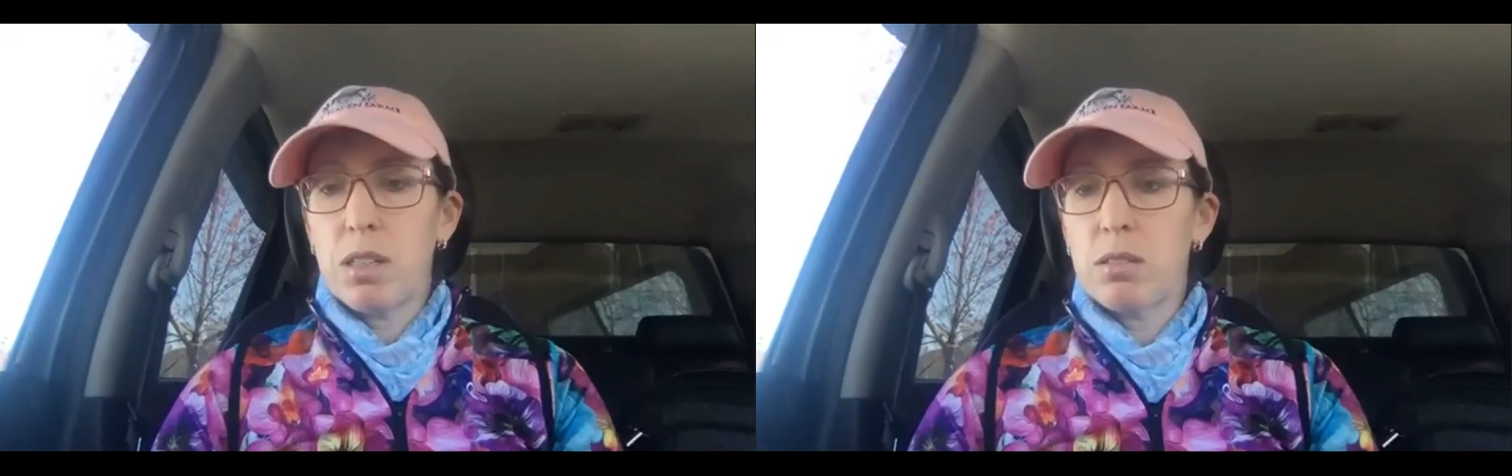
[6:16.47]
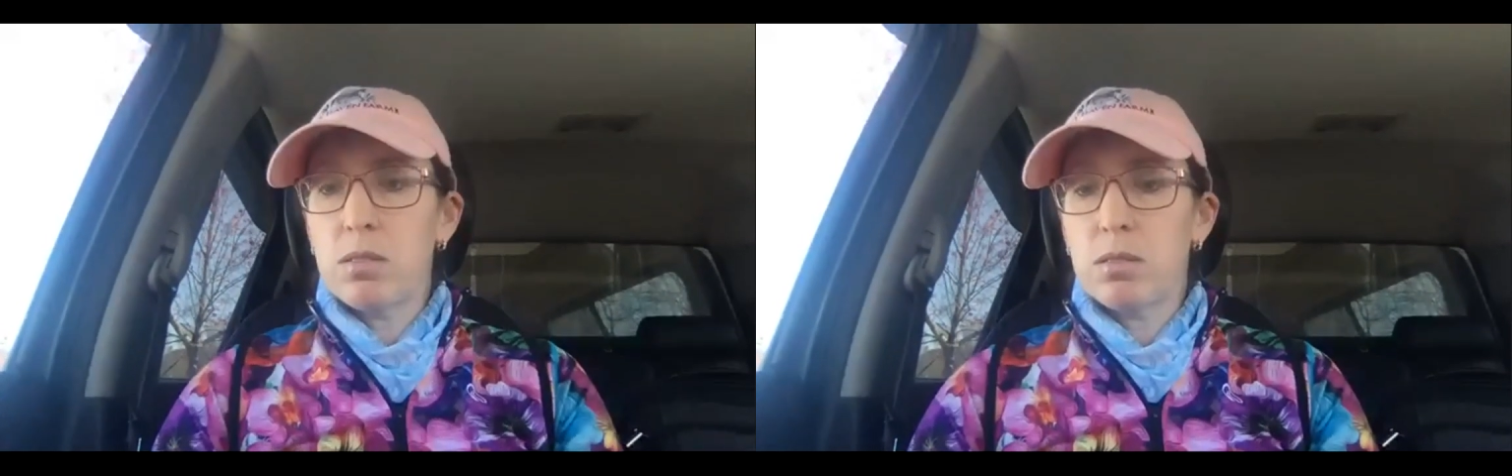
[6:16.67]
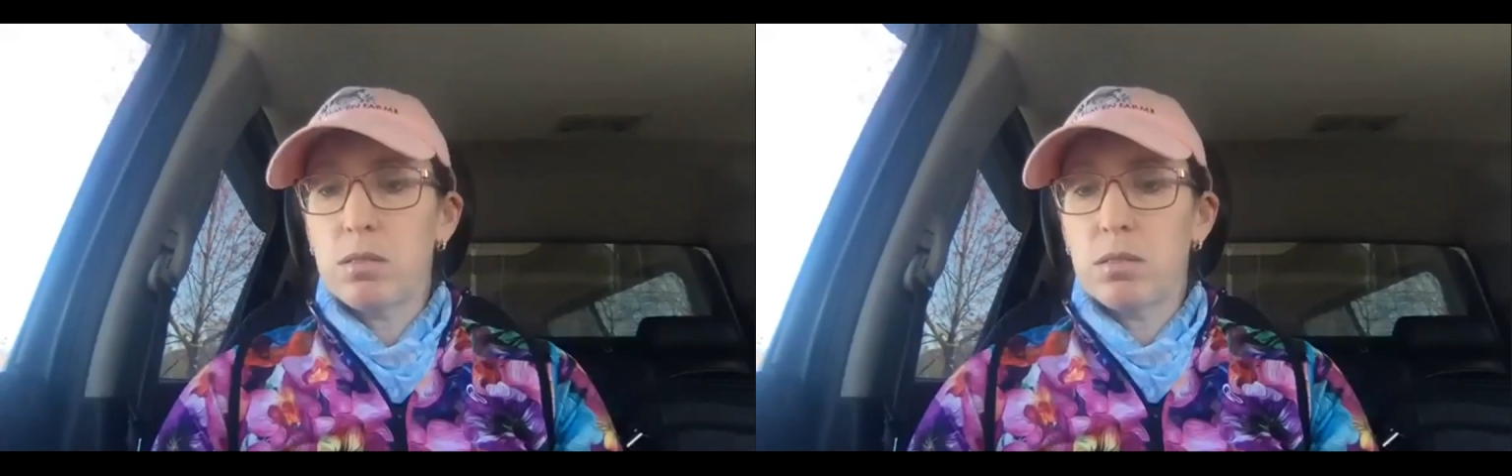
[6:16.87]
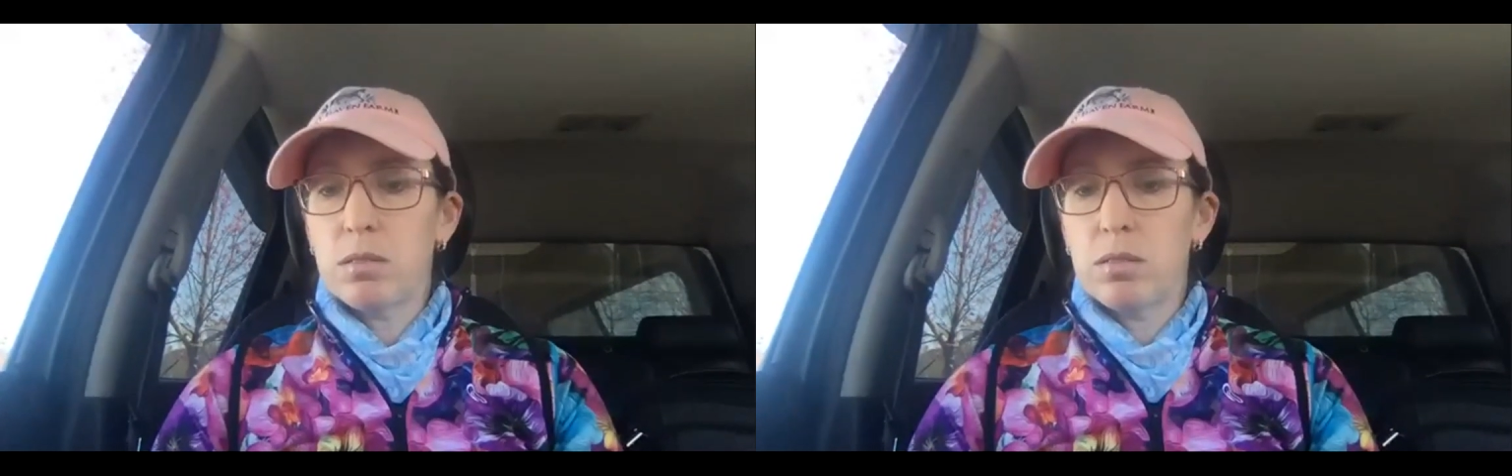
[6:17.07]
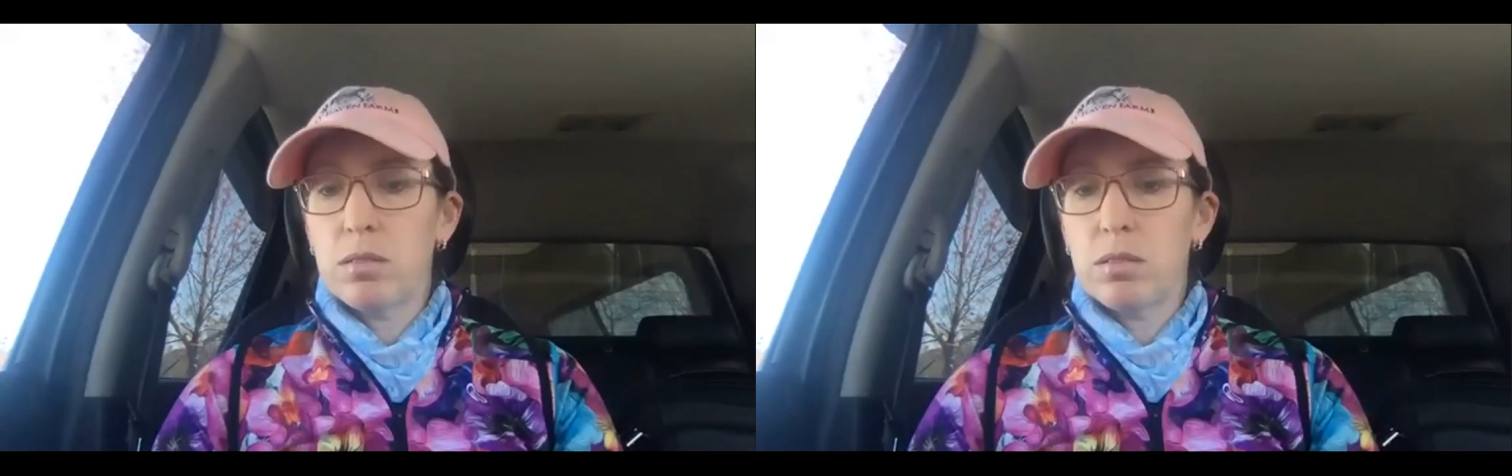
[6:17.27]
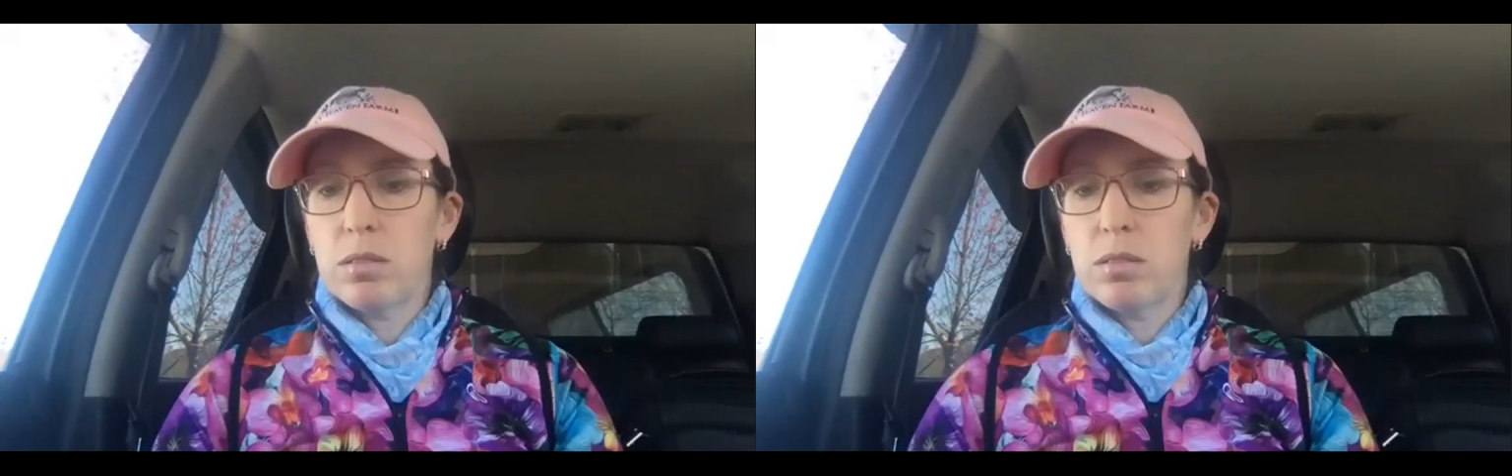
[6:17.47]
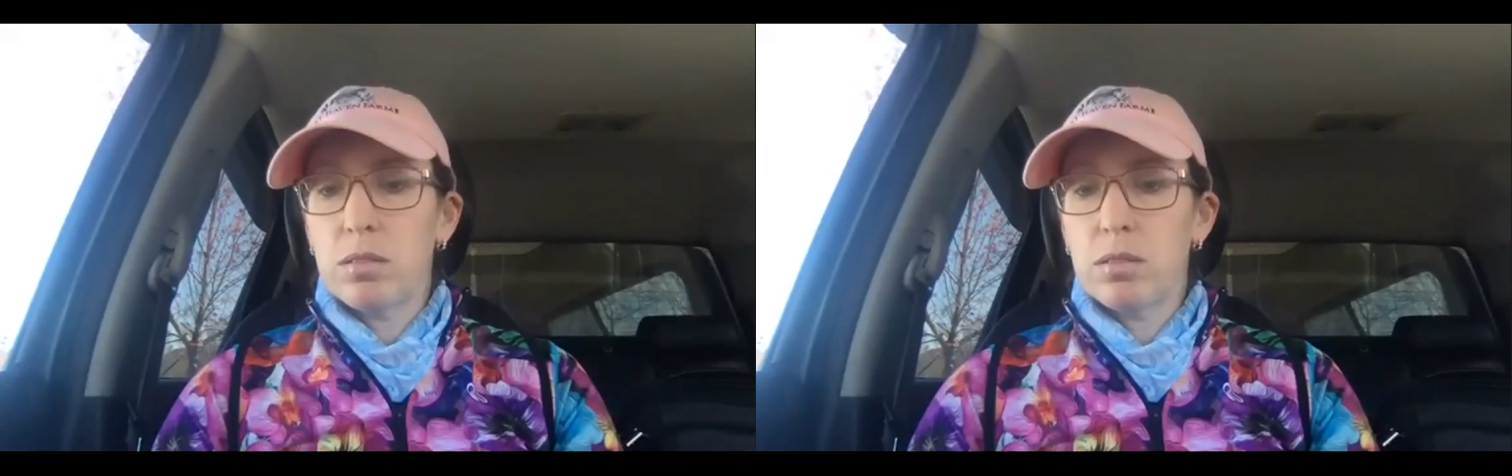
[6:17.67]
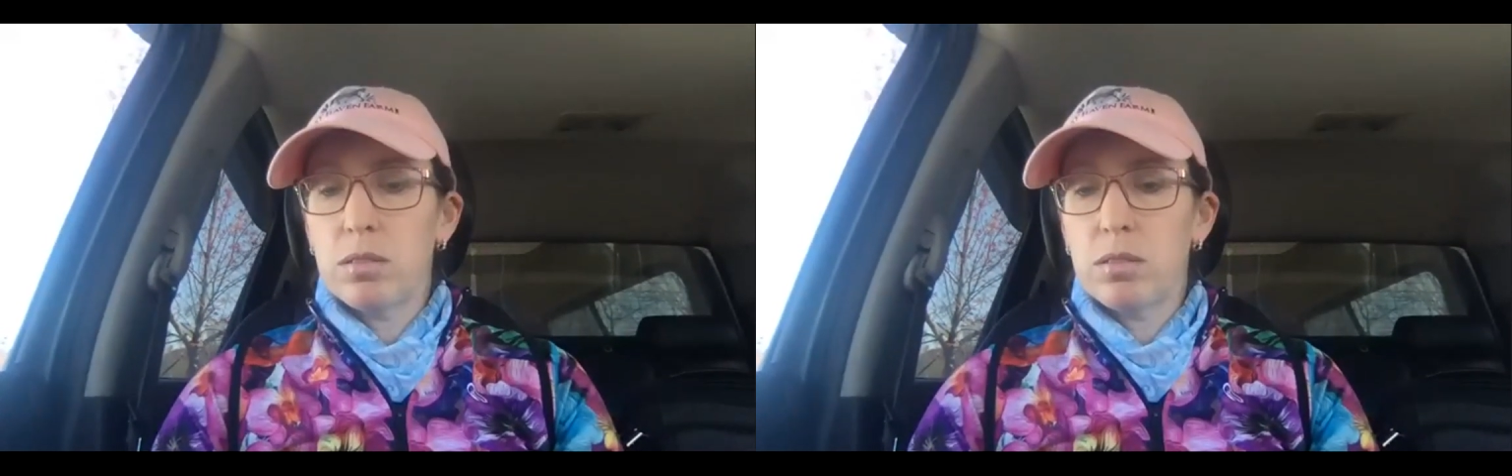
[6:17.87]
go.
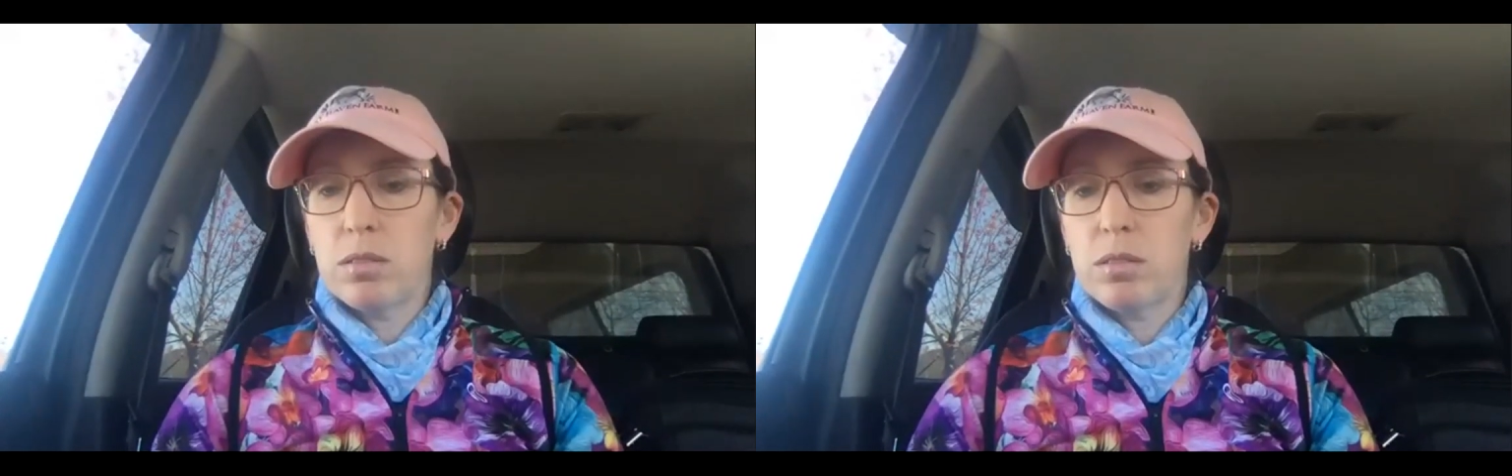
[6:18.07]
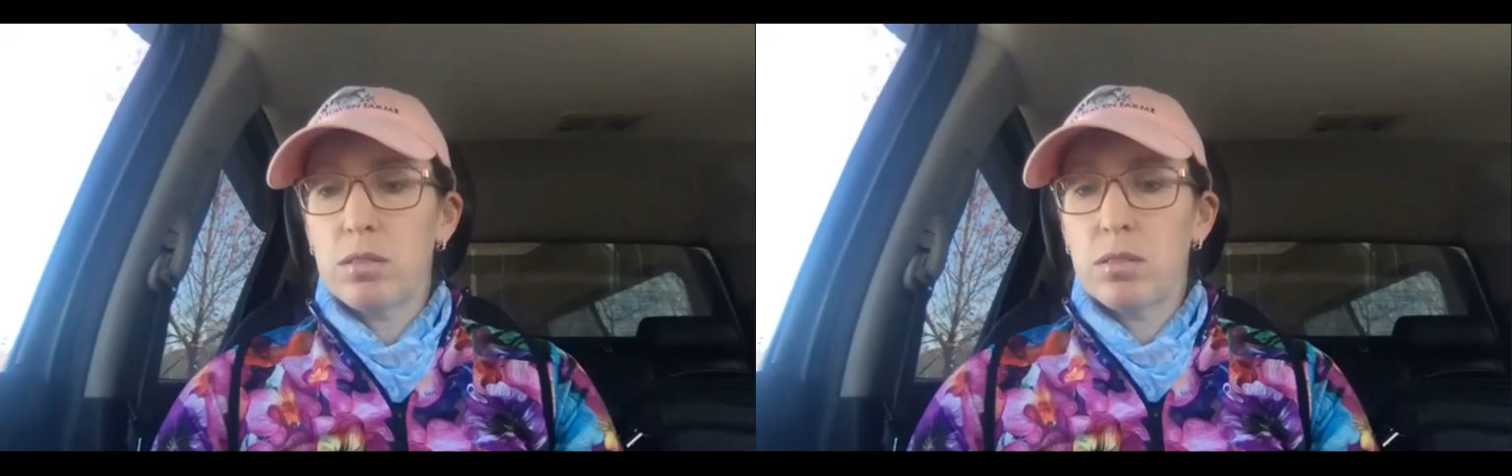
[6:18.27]
You got it?